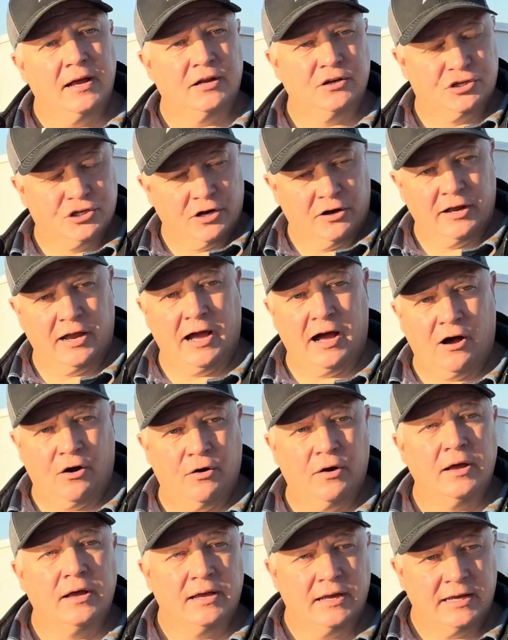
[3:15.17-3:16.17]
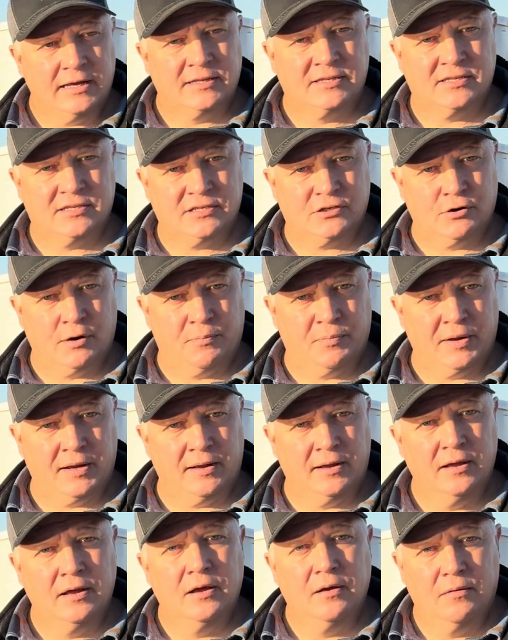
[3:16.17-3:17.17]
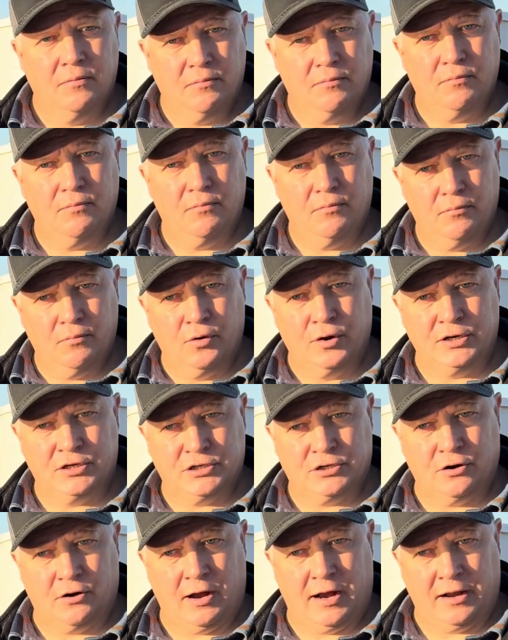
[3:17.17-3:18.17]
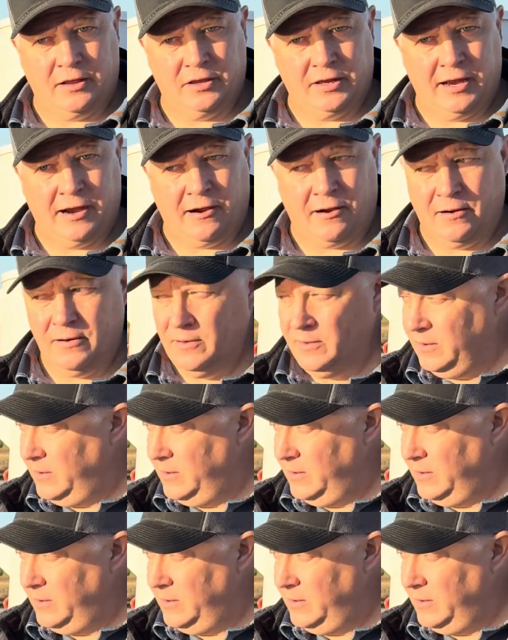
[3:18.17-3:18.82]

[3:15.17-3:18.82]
and show you how it's stripping moisture out of the air.